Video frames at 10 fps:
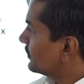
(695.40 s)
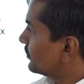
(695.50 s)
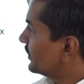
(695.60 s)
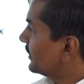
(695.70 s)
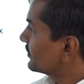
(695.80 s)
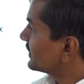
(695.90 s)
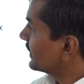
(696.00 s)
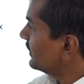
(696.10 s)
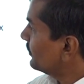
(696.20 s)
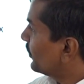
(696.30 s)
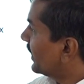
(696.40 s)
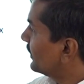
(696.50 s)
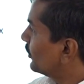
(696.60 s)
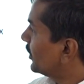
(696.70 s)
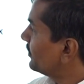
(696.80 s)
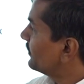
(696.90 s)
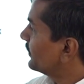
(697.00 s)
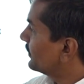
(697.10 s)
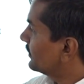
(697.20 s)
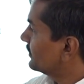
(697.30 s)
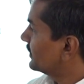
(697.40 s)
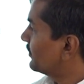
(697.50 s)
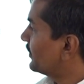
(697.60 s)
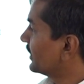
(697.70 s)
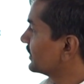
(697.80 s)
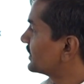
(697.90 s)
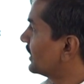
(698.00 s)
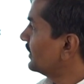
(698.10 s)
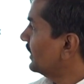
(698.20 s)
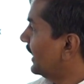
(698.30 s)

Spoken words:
we have seen value of the function